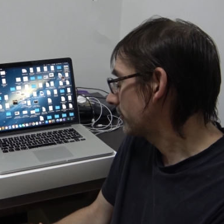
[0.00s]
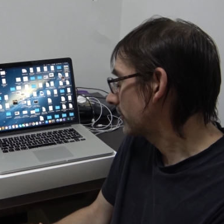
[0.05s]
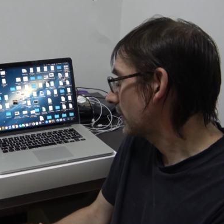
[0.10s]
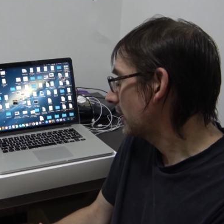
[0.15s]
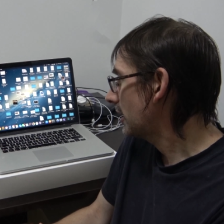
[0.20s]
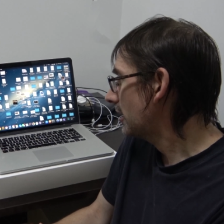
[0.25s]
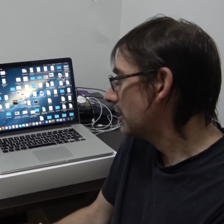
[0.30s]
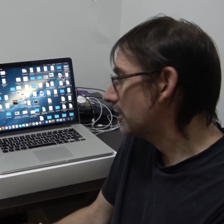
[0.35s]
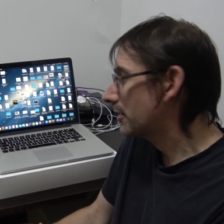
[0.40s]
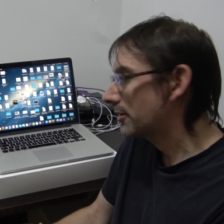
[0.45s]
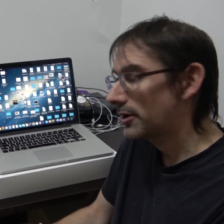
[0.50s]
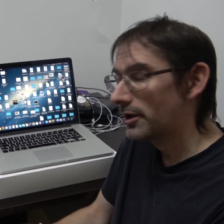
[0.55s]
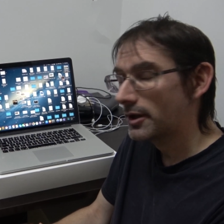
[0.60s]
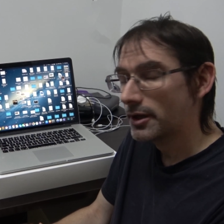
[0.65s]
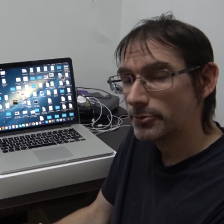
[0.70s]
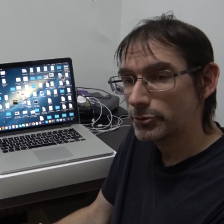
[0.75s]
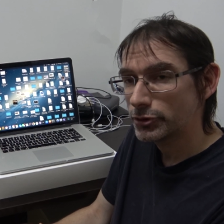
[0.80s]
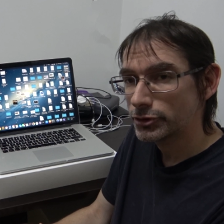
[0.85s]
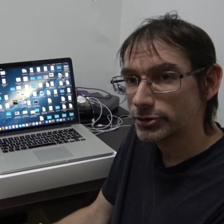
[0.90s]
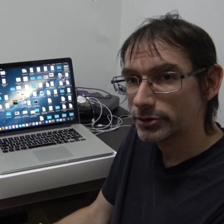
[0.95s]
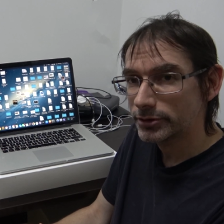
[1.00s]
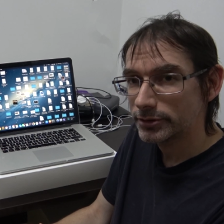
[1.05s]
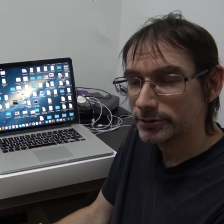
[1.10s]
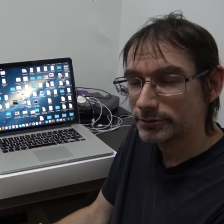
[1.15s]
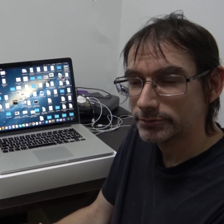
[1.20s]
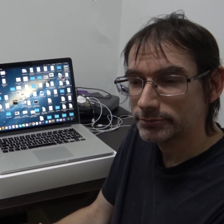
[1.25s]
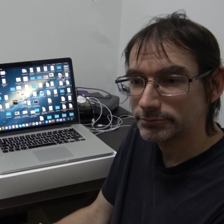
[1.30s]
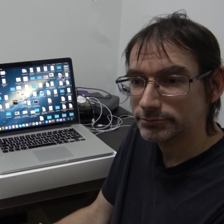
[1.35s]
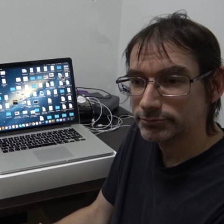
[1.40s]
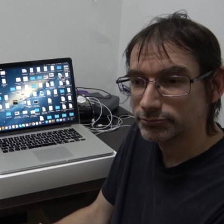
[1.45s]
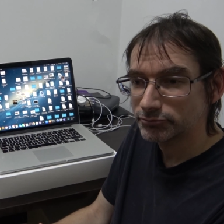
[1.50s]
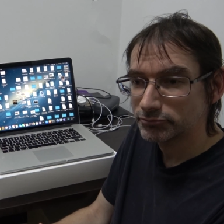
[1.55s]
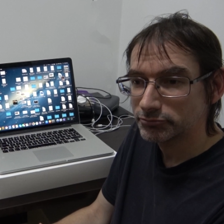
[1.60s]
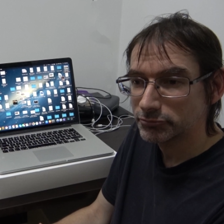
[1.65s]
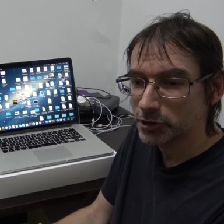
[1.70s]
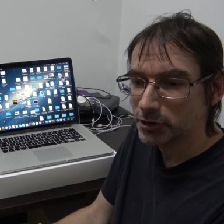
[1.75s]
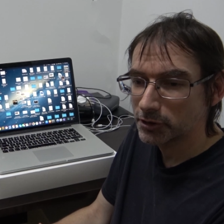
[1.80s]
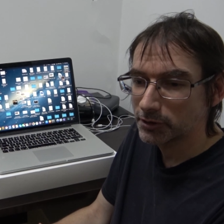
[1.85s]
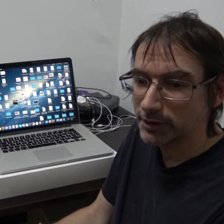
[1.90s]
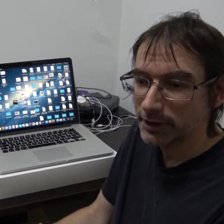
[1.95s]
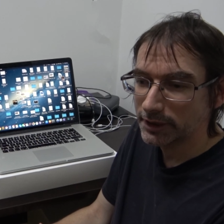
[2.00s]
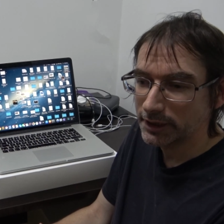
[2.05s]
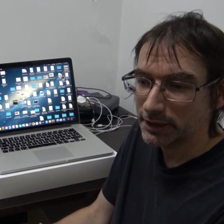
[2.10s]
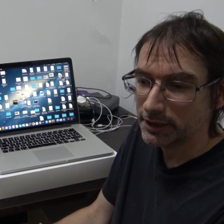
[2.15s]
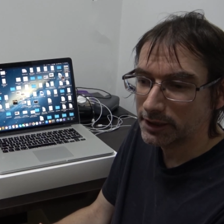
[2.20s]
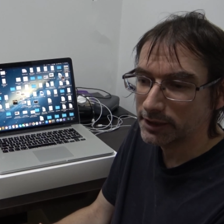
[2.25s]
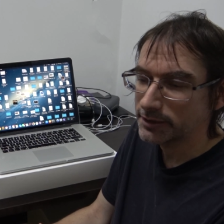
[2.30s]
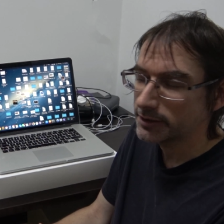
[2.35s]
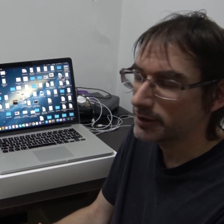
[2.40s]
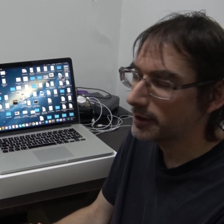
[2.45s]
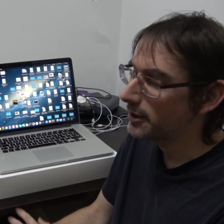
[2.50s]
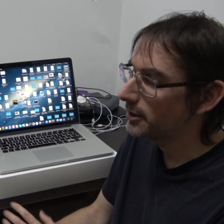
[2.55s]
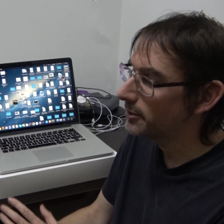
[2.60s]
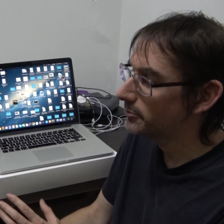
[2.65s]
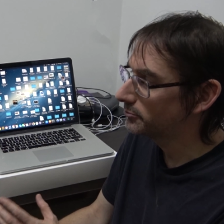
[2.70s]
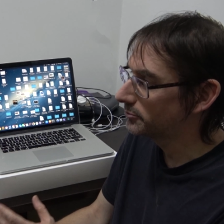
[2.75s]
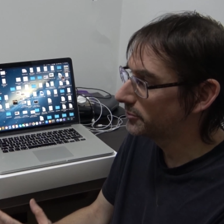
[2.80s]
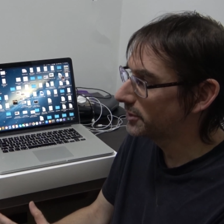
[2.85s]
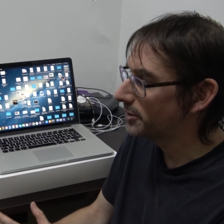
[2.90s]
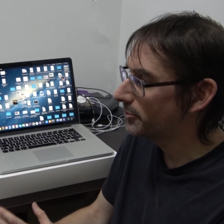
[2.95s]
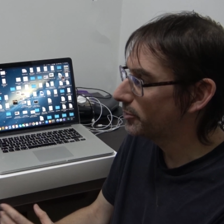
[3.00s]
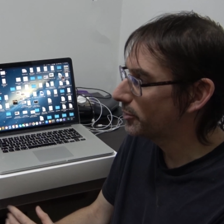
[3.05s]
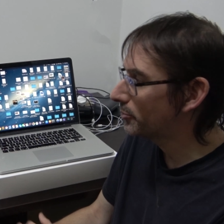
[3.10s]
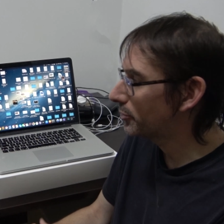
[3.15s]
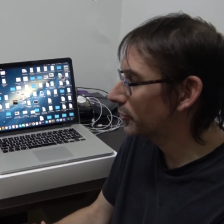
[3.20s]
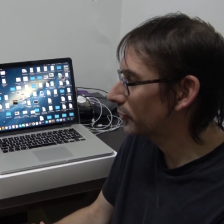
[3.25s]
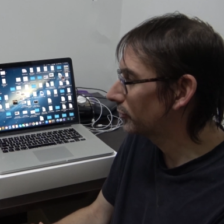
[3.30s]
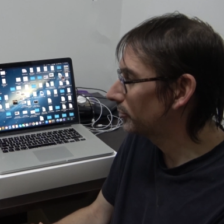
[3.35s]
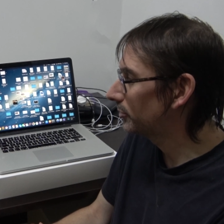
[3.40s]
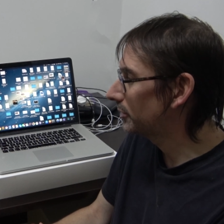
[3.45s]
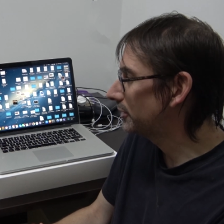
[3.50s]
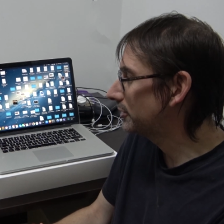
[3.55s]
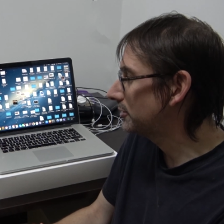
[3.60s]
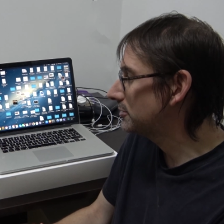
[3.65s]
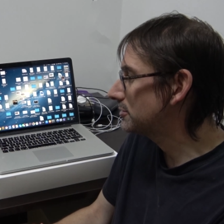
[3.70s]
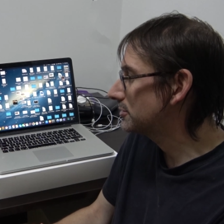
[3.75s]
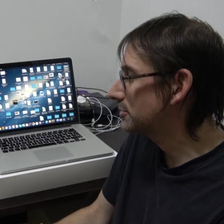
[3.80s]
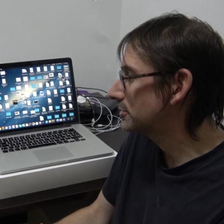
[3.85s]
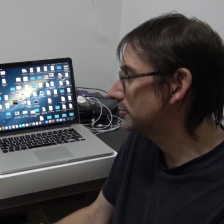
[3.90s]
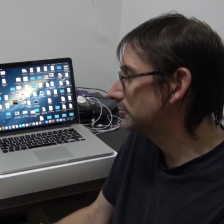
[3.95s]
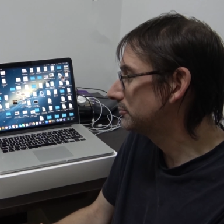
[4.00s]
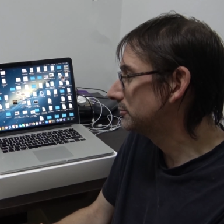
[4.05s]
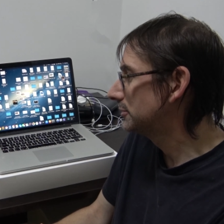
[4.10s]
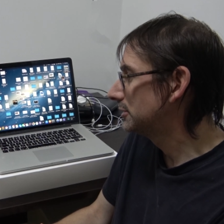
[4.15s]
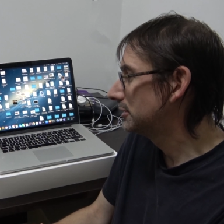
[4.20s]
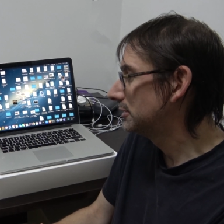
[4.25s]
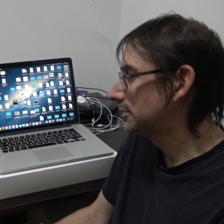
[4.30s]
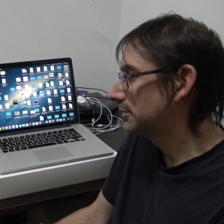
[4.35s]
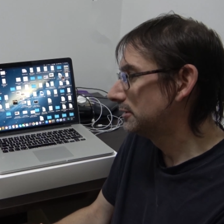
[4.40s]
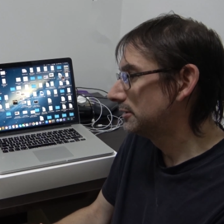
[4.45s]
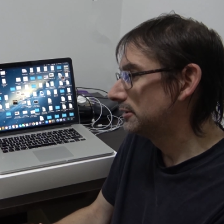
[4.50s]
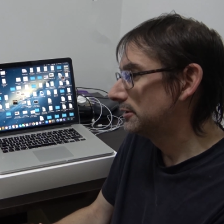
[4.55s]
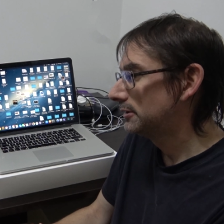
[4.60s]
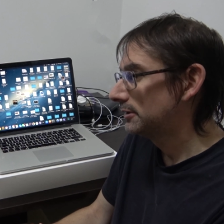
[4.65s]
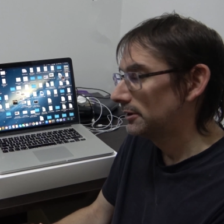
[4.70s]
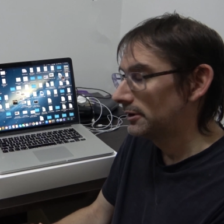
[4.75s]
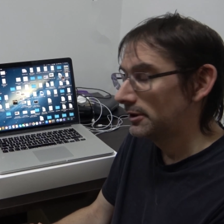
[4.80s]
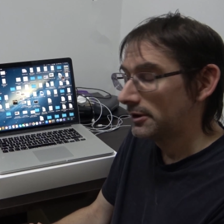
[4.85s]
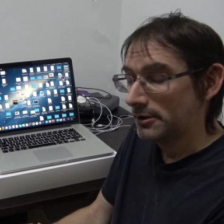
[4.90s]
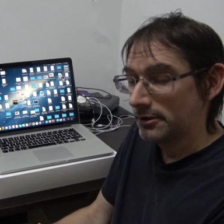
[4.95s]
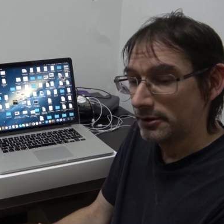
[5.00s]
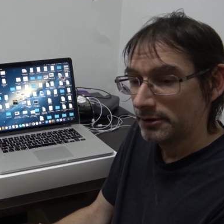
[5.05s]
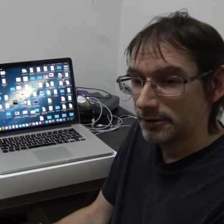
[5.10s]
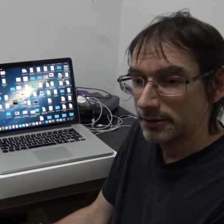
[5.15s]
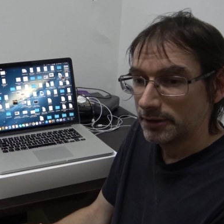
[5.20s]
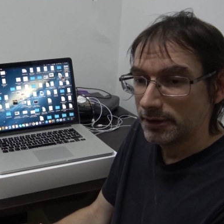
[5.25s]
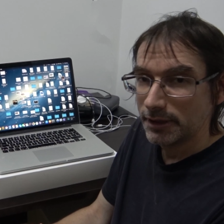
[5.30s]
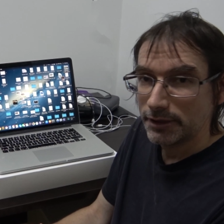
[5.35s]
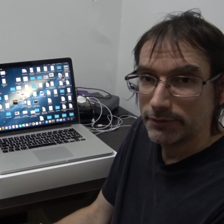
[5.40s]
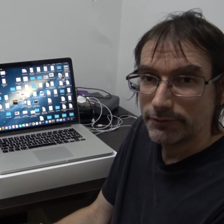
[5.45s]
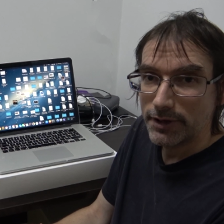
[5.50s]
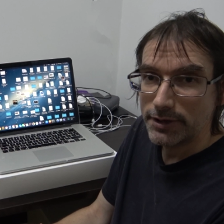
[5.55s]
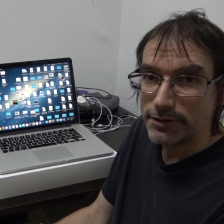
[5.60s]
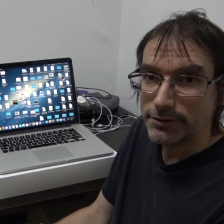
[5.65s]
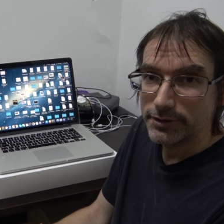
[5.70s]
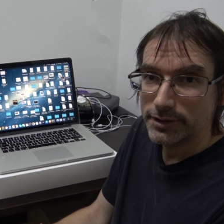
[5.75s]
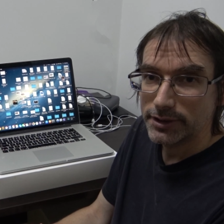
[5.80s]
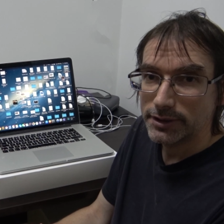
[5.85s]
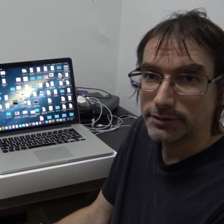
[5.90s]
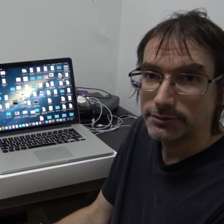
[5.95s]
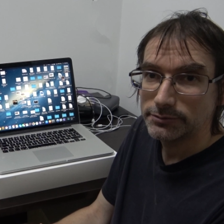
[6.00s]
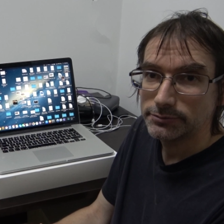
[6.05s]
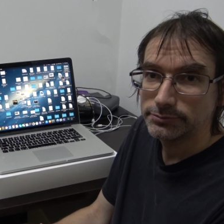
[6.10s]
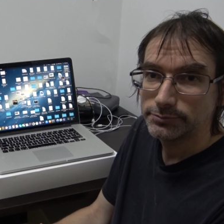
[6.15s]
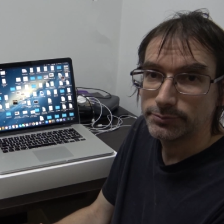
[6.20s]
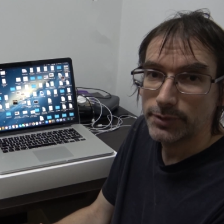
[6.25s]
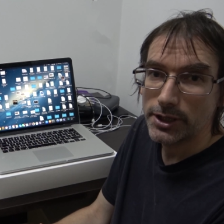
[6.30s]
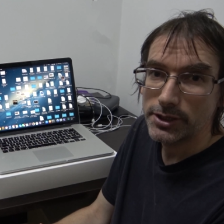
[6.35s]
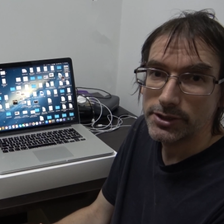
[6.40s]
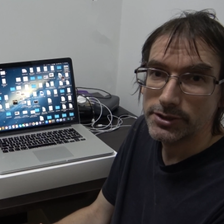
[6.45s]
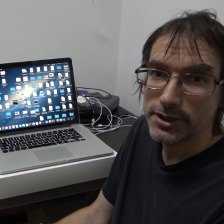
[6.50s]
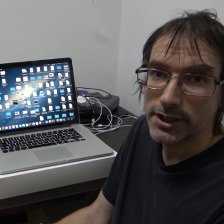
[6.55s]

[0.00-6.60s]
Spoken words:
yeah, I think I'm just gonna call it a night there. Maybe possibly do some rendering, bench